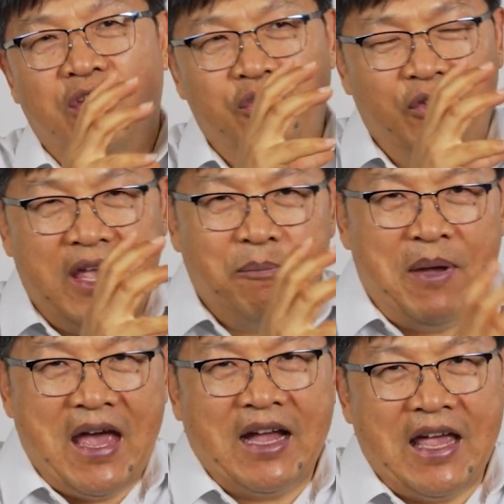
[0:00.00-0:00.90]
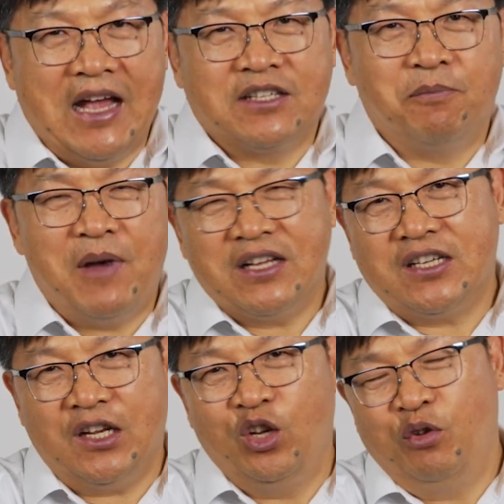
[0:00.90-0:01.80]
you can pack as much
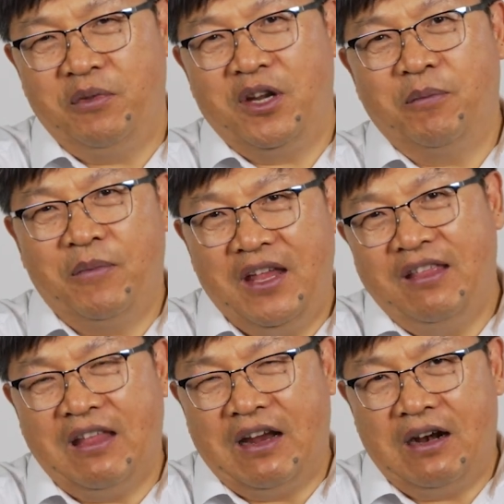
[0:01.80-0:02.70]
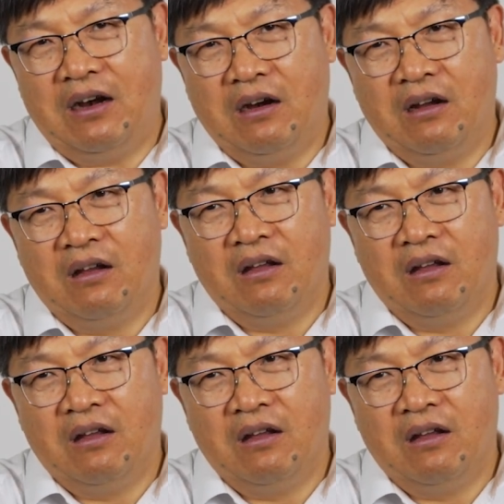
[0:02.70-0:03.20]
aluminum in there